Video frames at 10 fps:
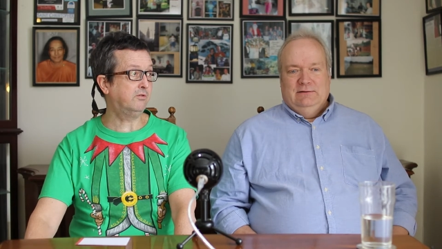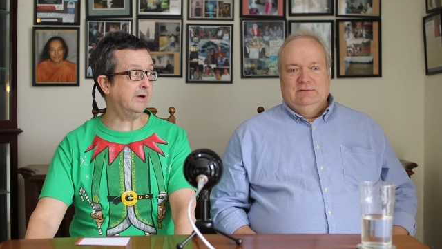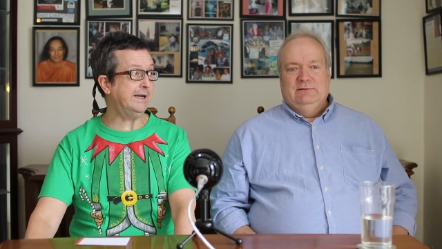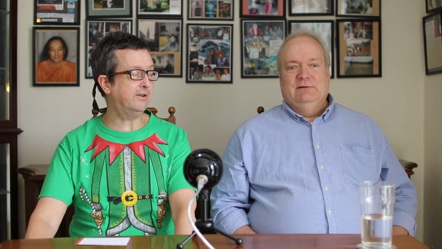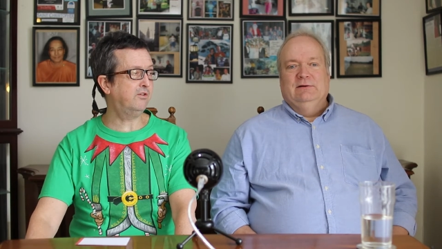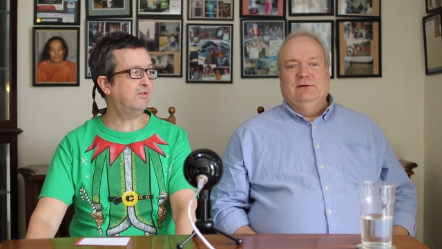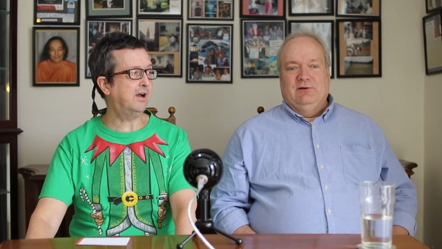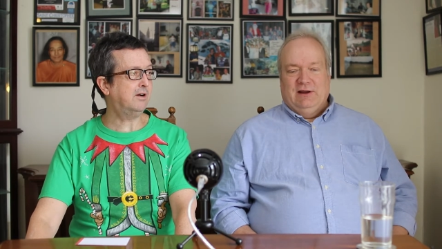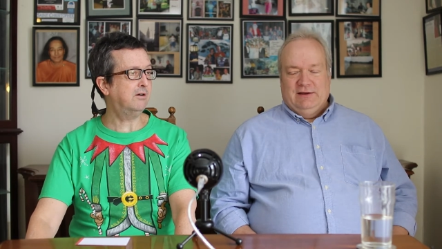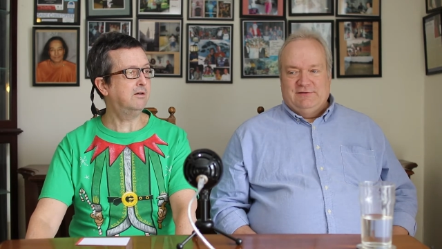Speaker 1: great at
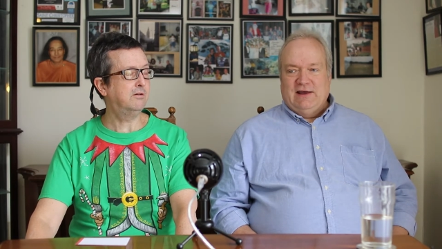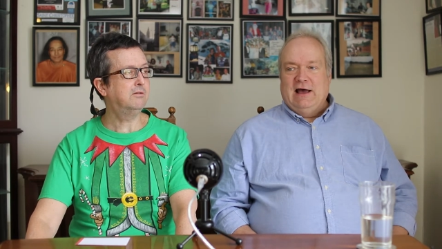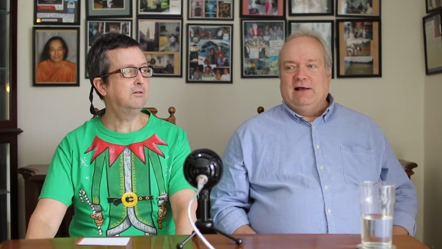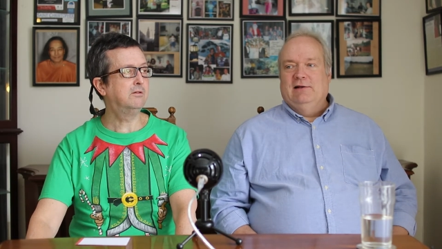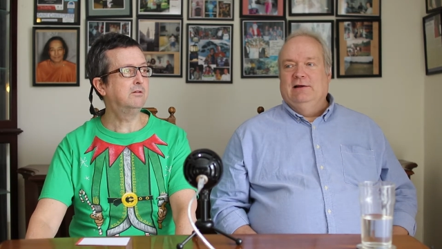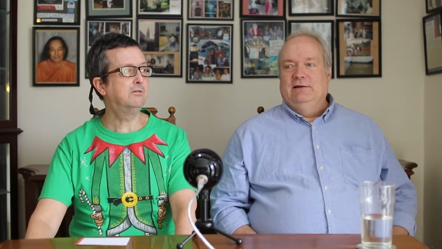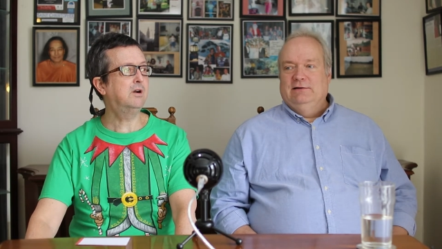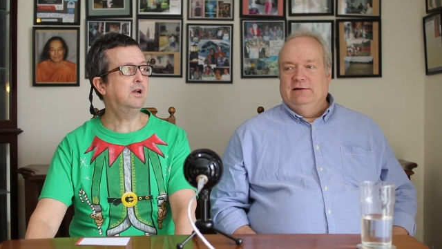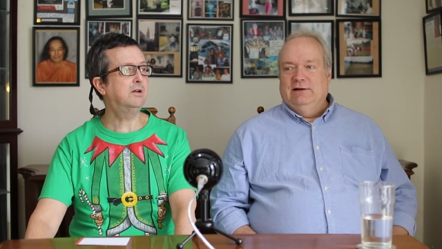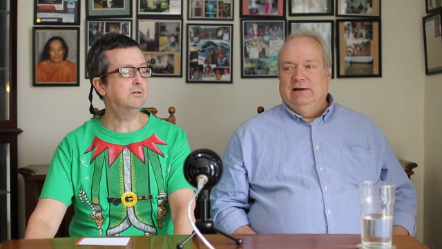soccer. Exactly.
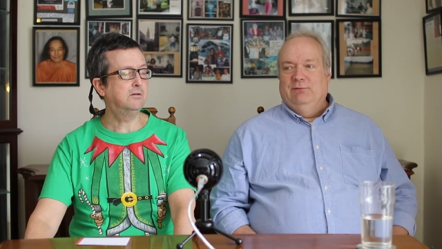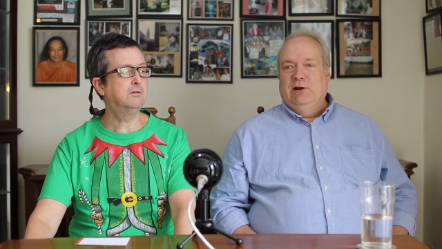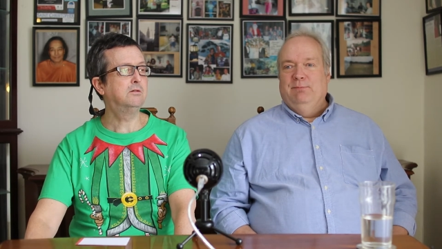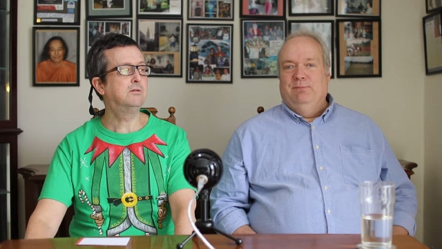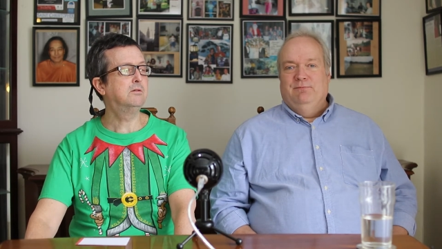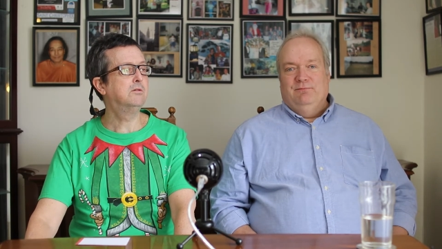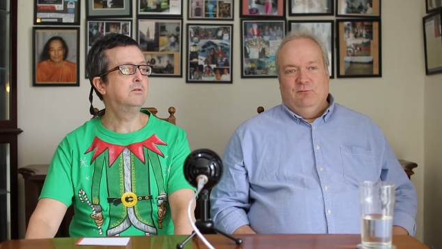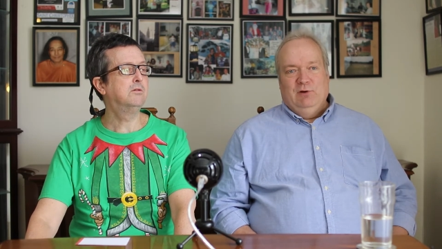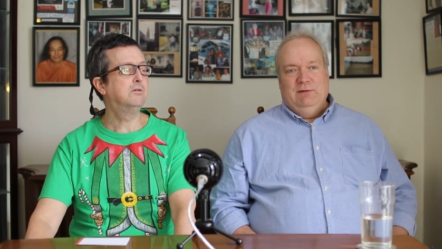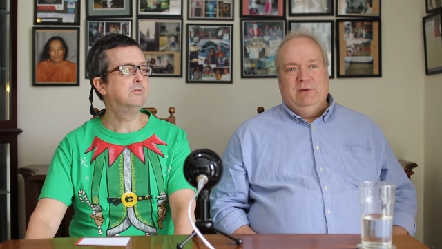Right.
Speaker 2: And we
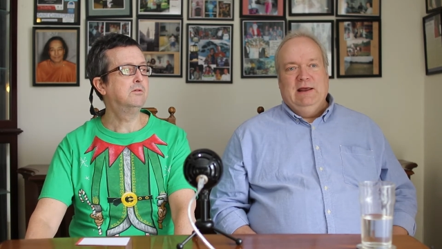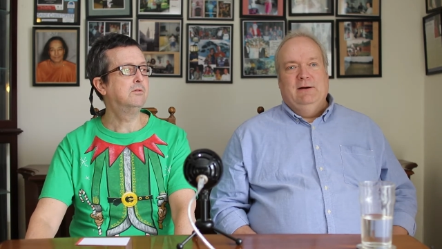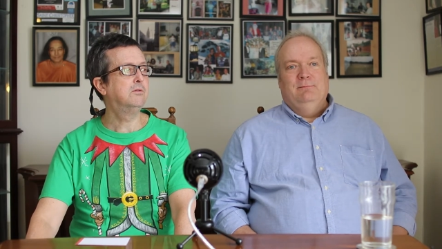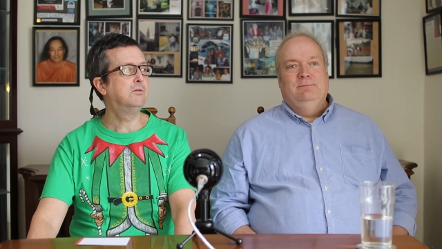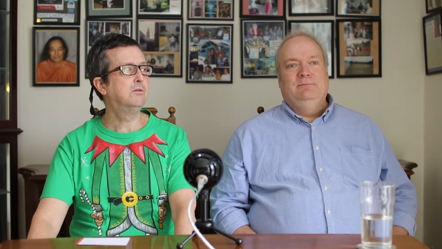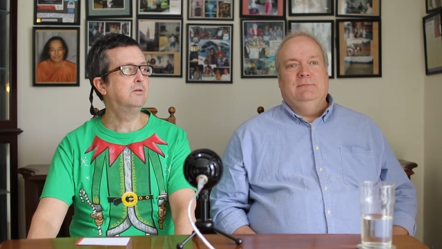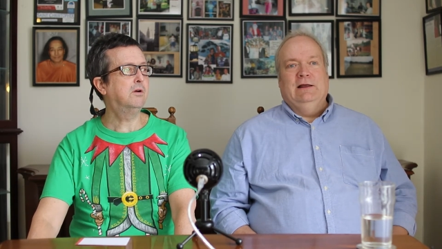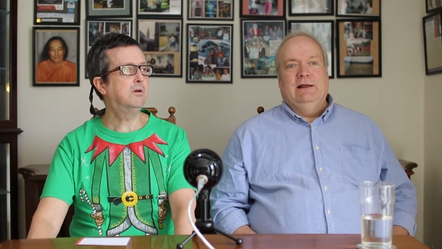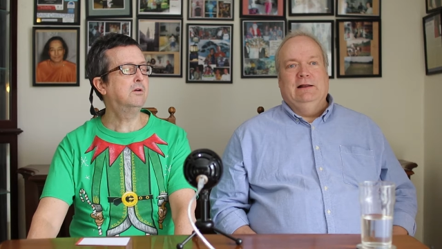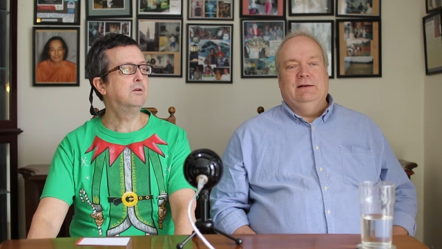we beat them.
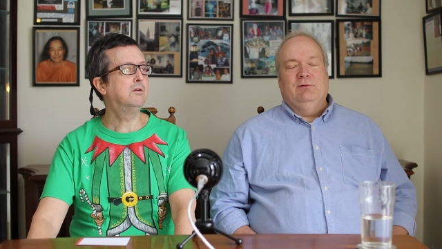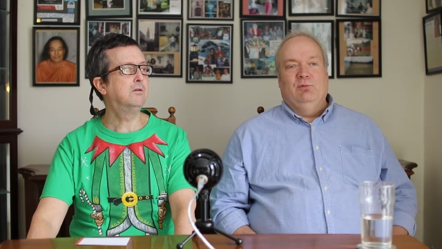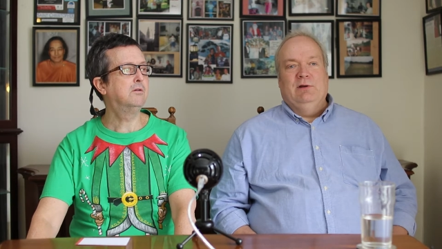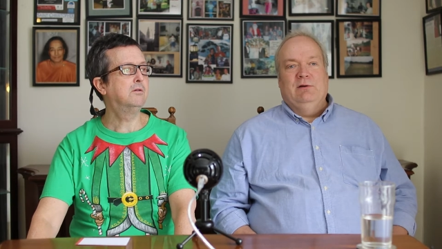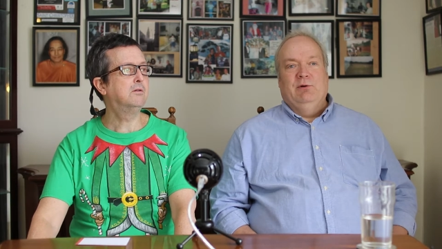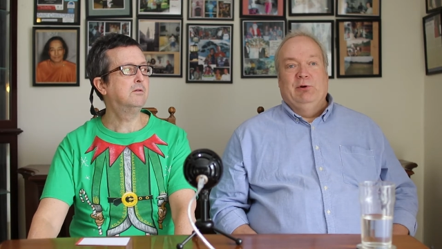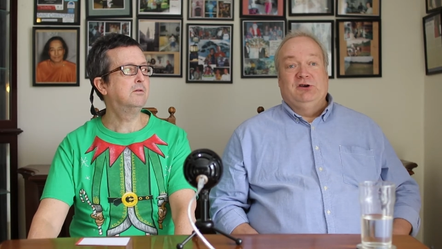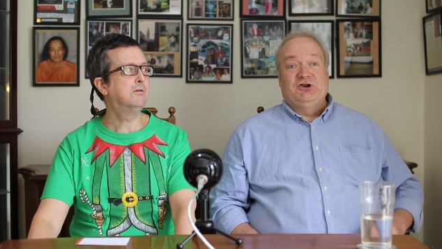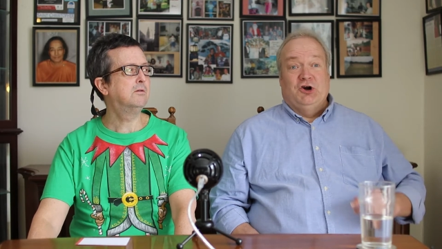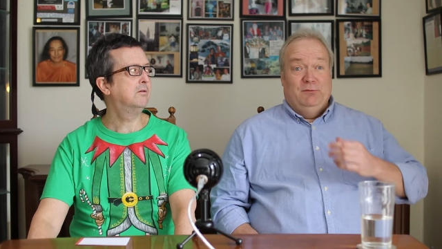Uh-huh. And we, we
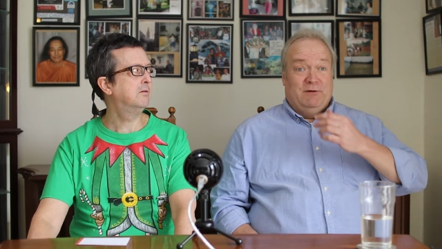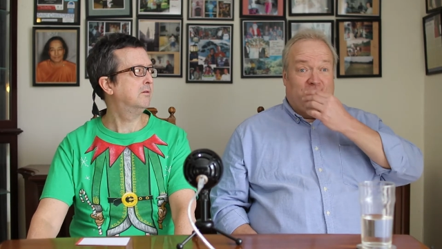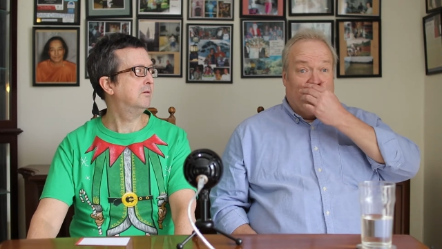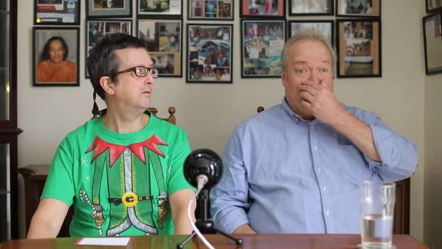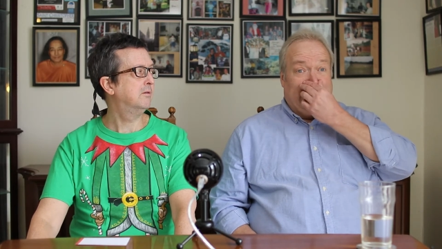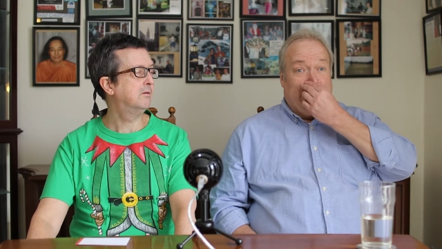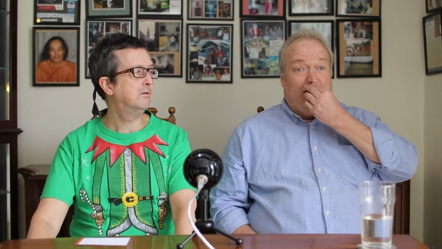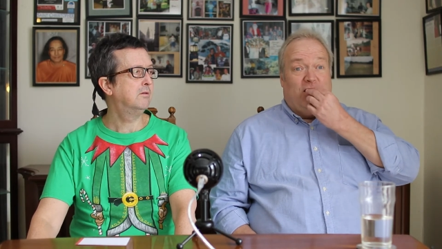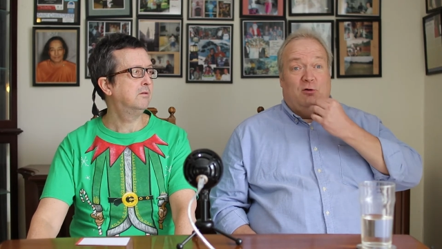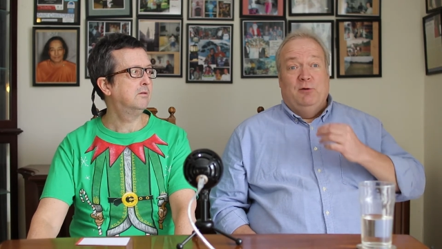were told before the game,
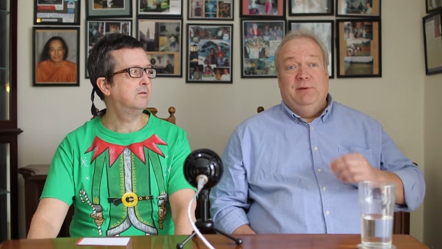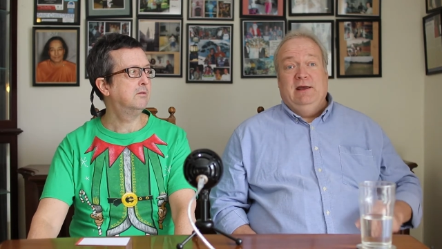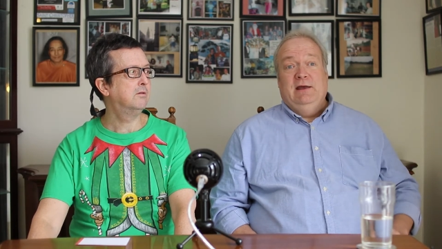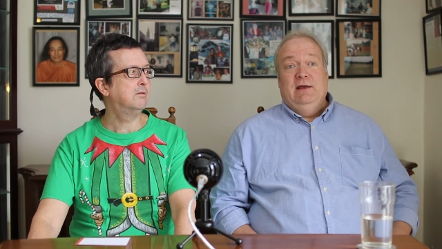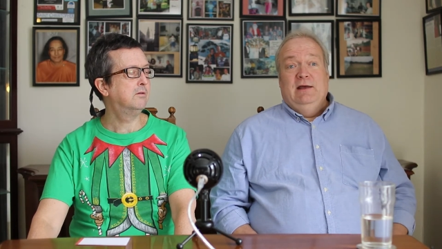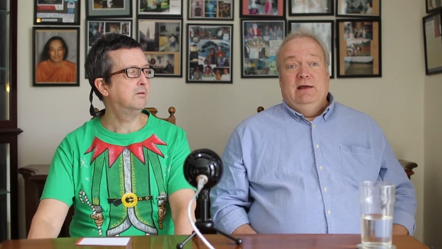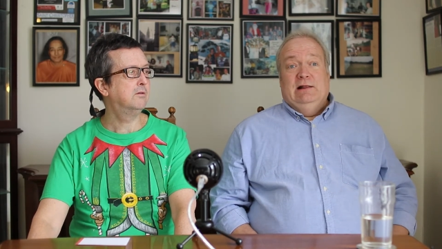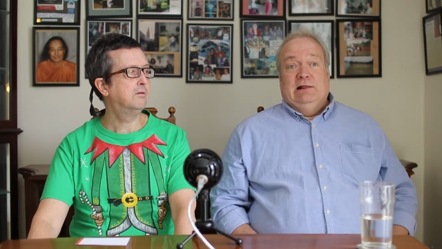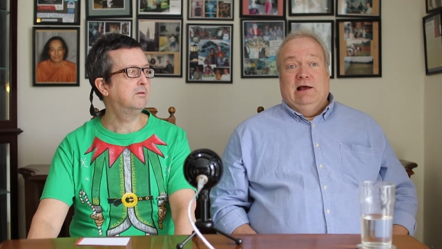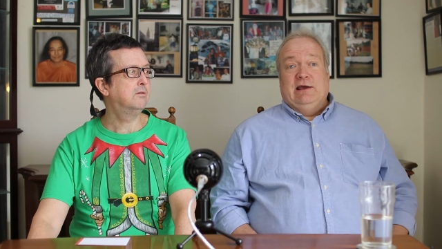oh, we'll be
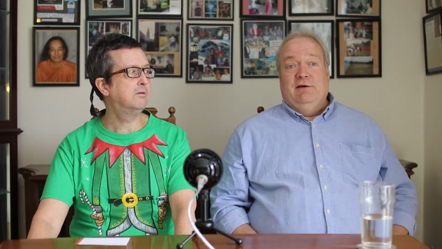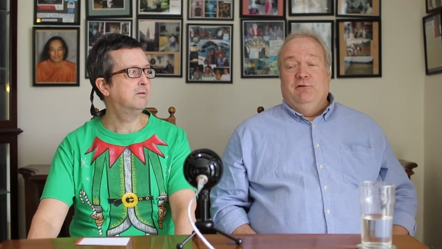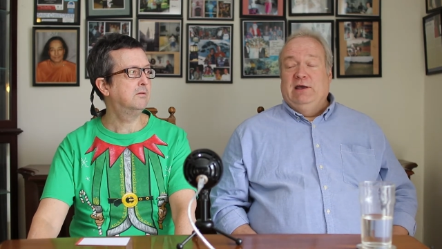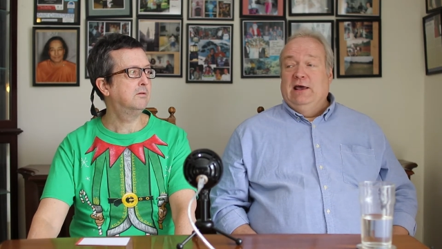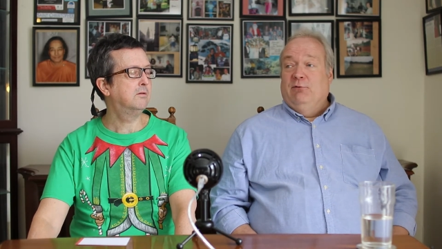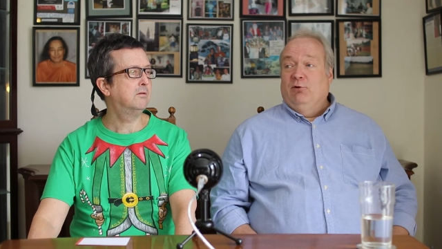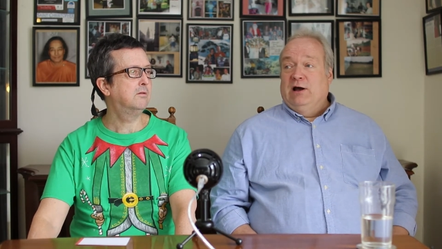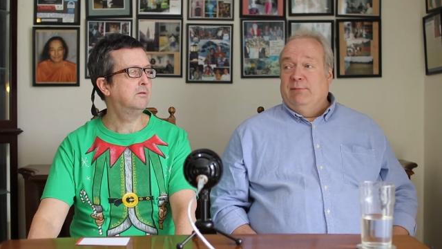lucky if we get to come